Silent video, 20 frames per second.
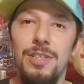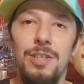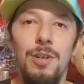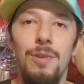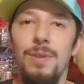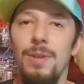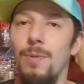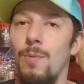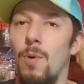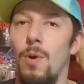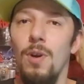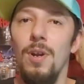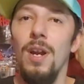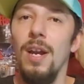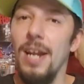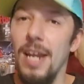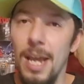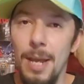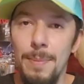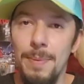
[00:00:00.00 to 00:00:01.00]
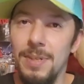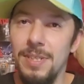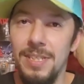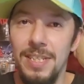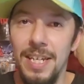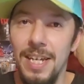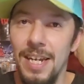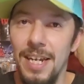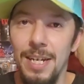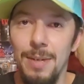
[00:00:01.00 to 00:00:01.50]
You know, they weren't on
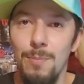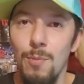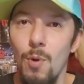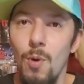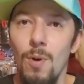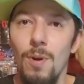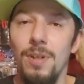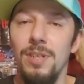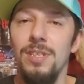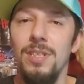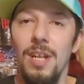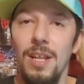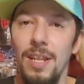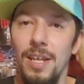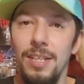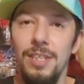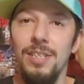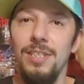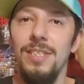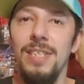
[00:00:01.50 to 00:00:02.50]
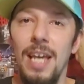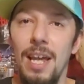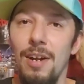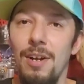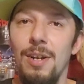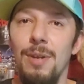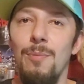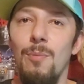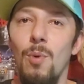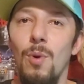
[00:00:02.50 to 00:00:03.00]
ABC anymore. It's not like the
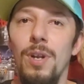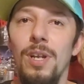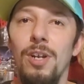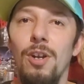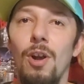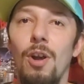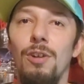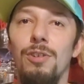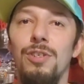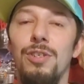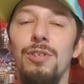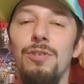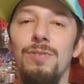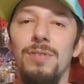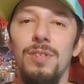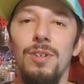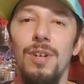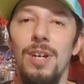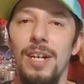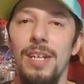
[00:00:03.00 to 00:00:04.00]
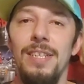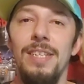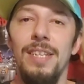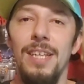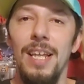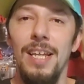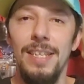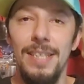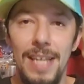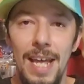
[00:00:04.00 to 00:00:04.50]
Saturday morning cartoons or anything
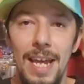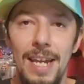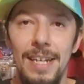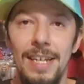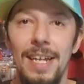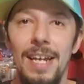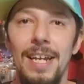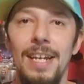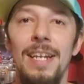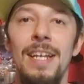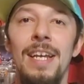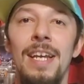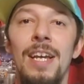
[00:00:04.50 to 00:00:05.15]
like that again.